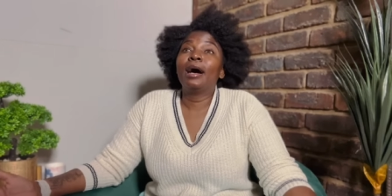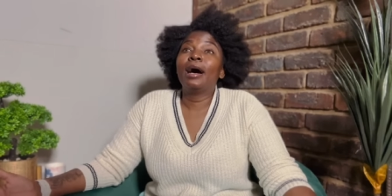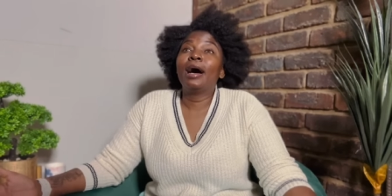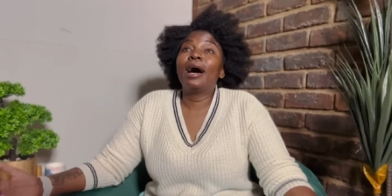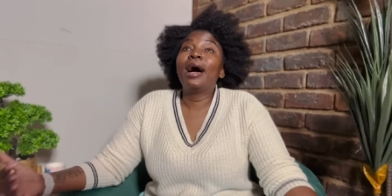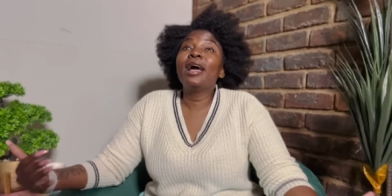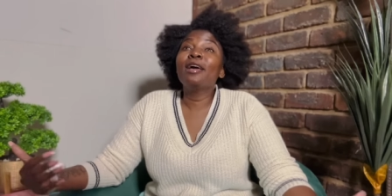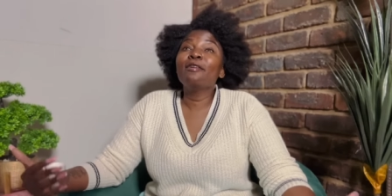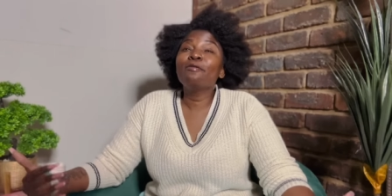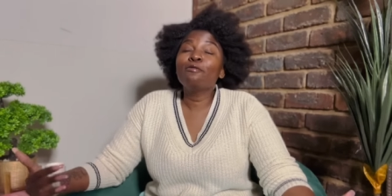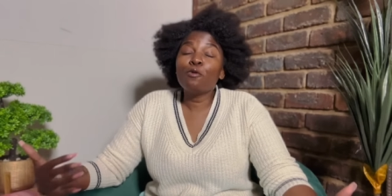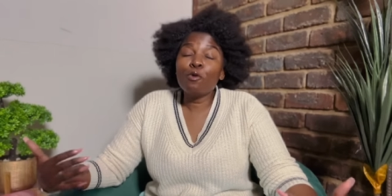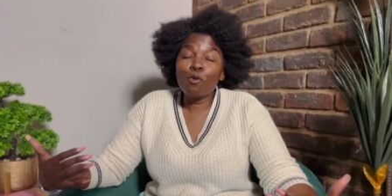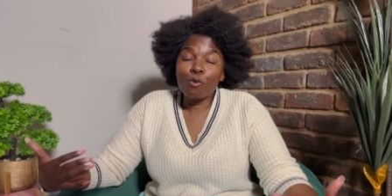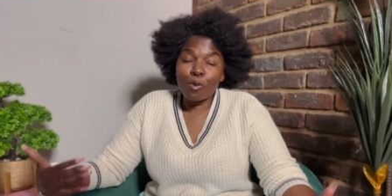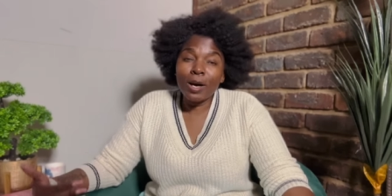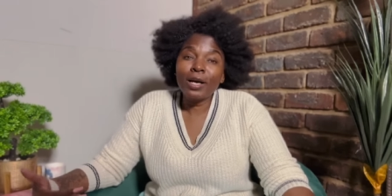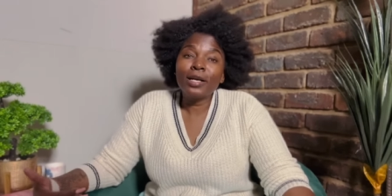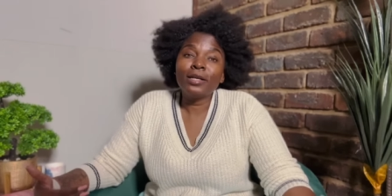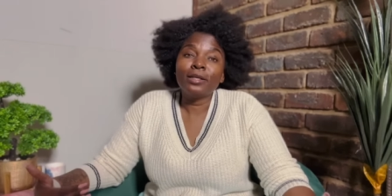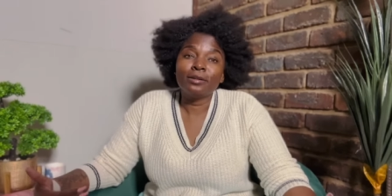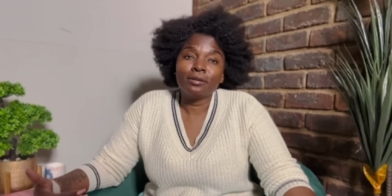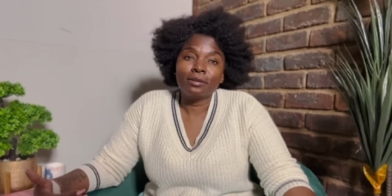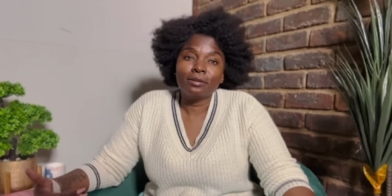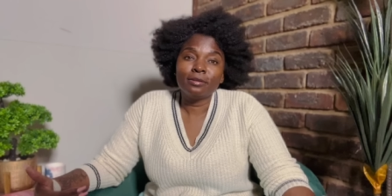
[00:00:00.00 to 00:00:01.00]
I for
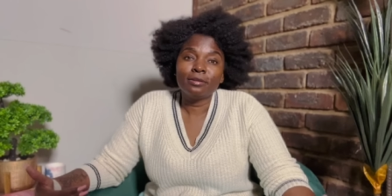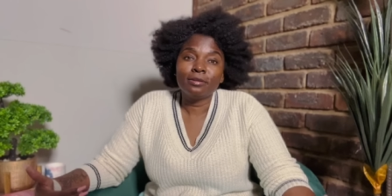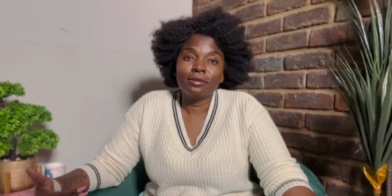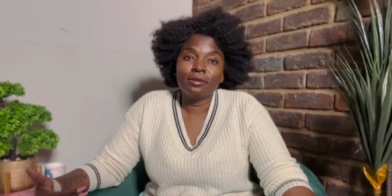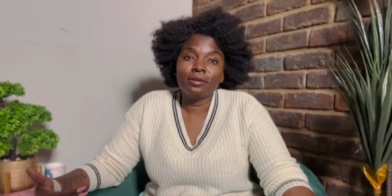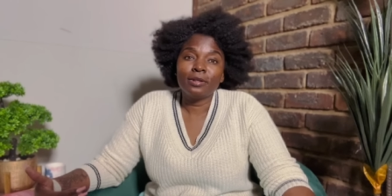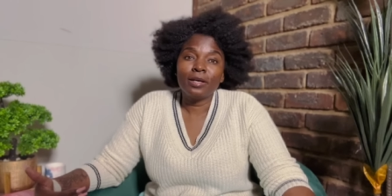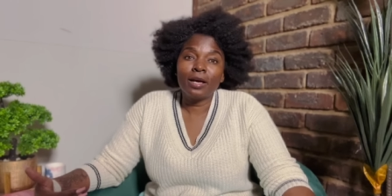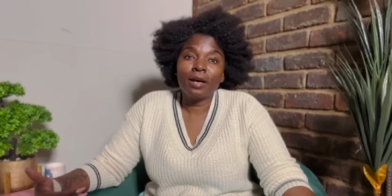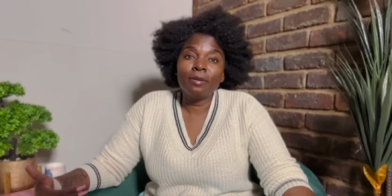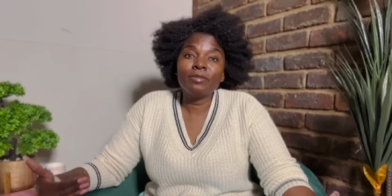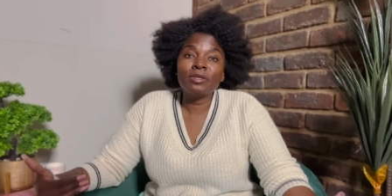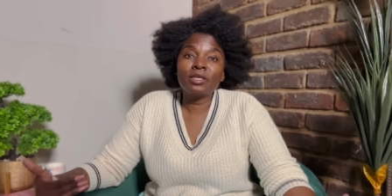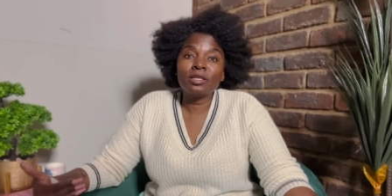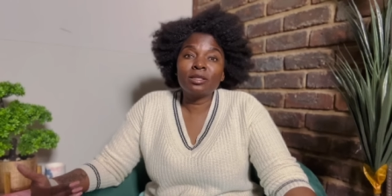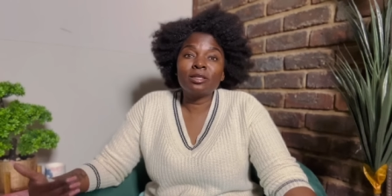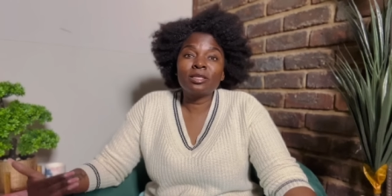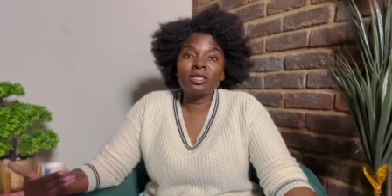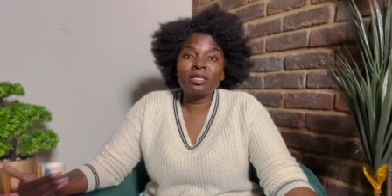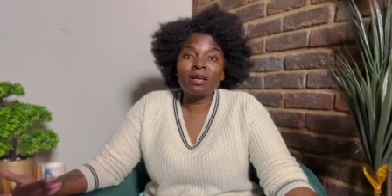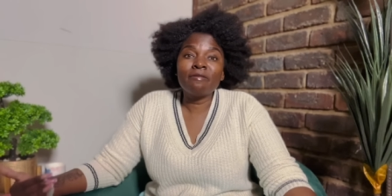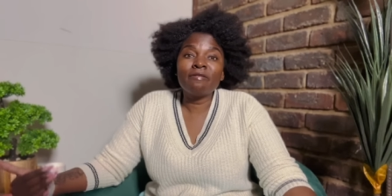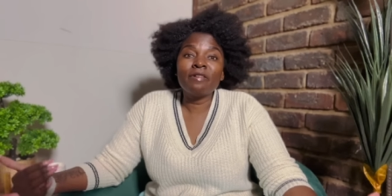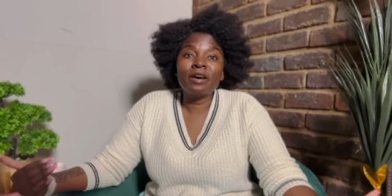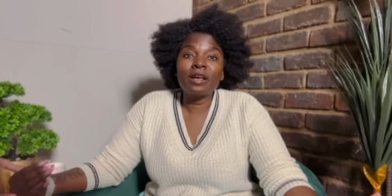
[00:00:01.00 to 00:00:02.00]
one am still
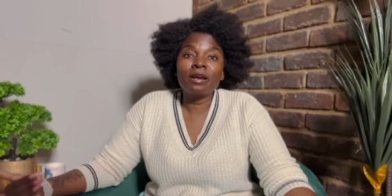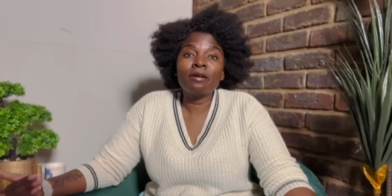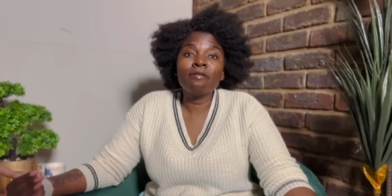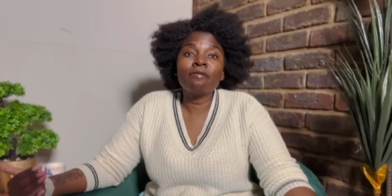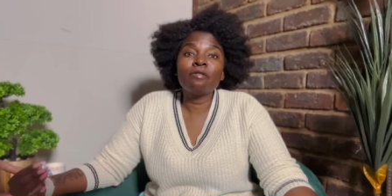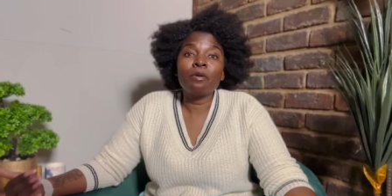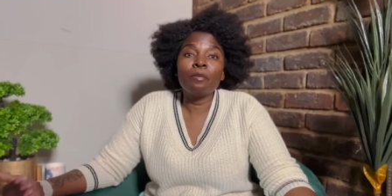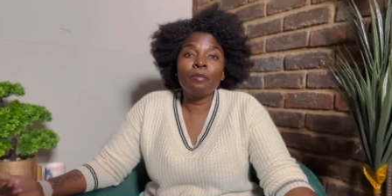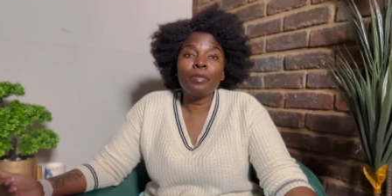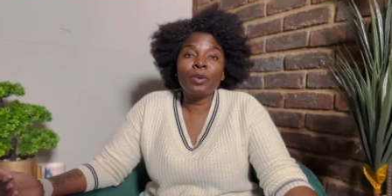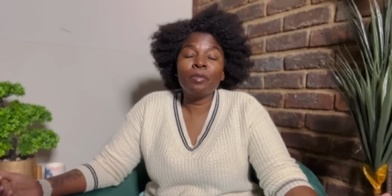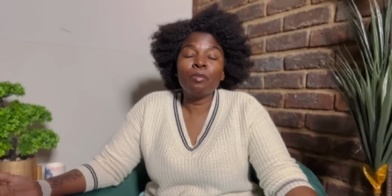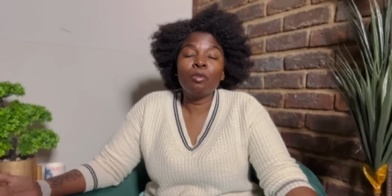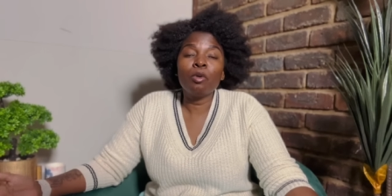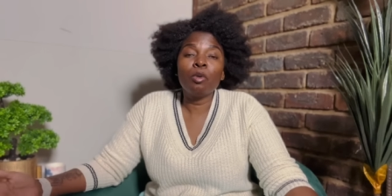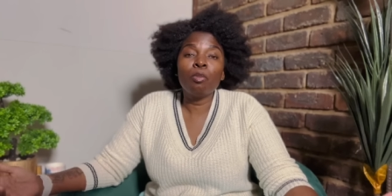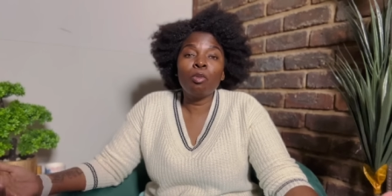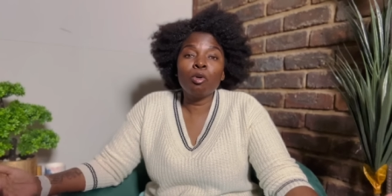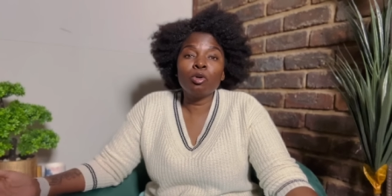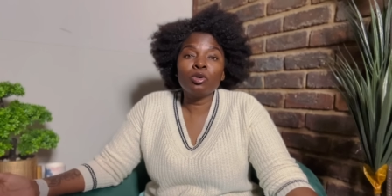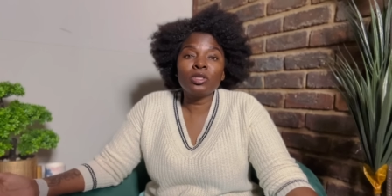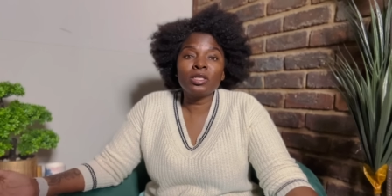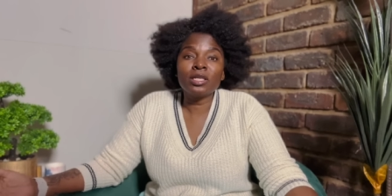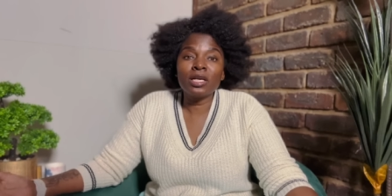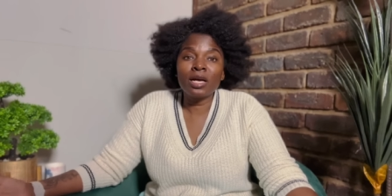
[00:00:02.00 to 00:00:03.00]
suffering from people
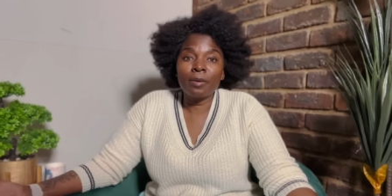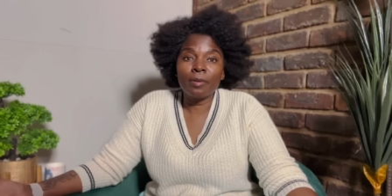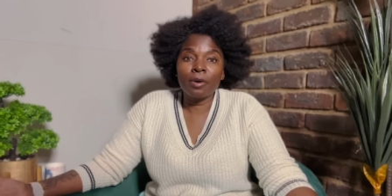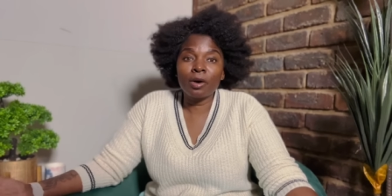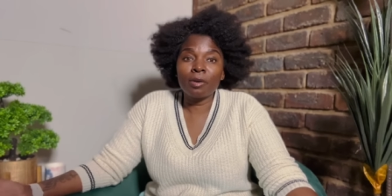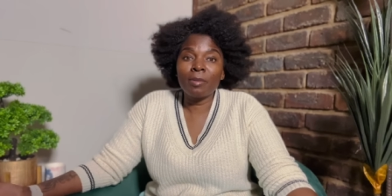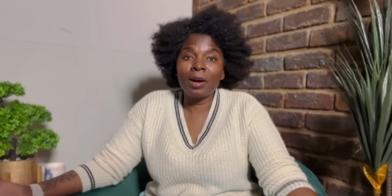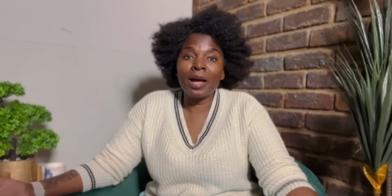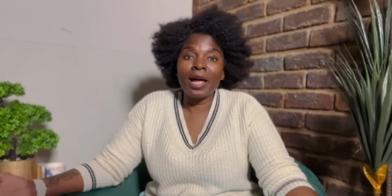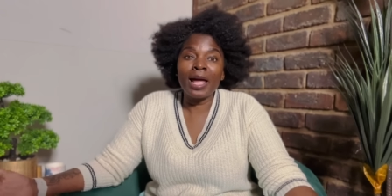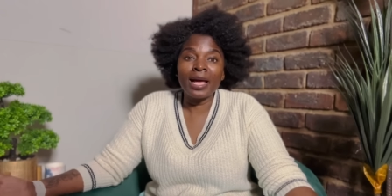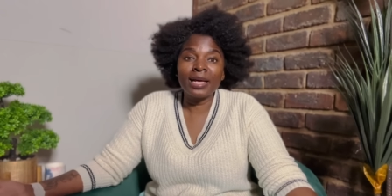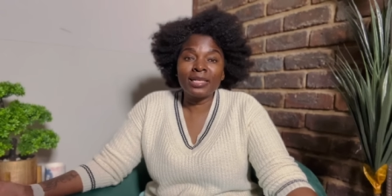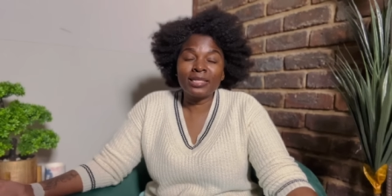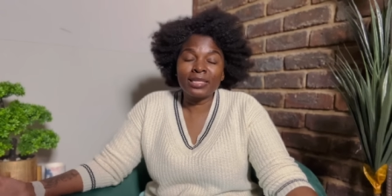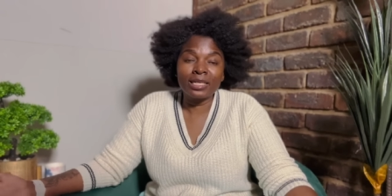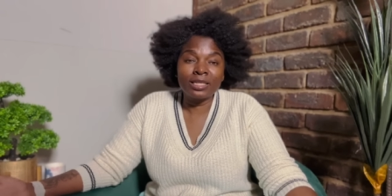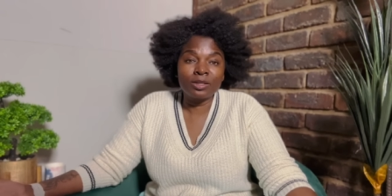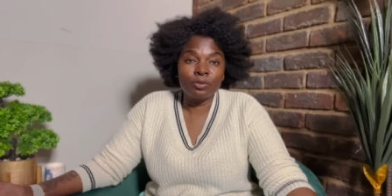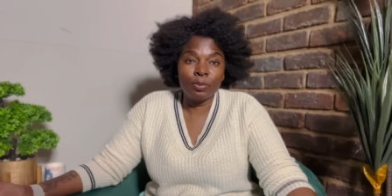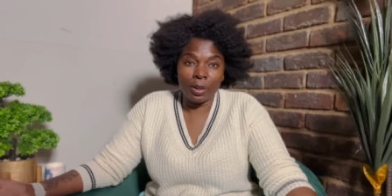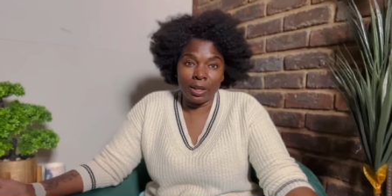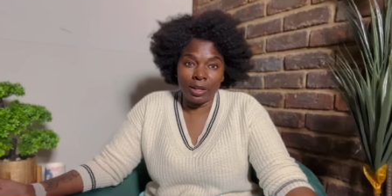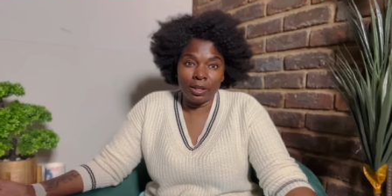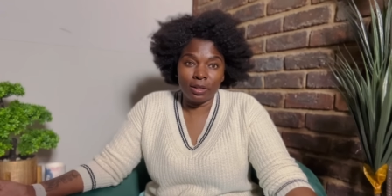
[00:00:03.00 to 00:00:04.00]
posting about my
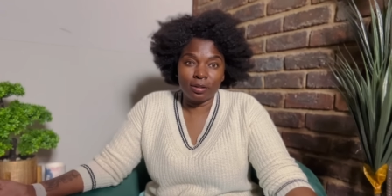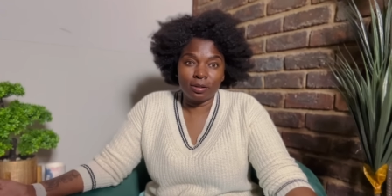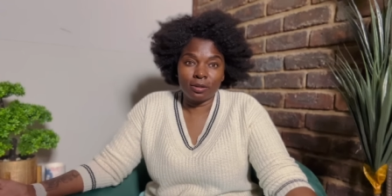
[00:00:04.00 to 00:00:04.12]
ex-husband.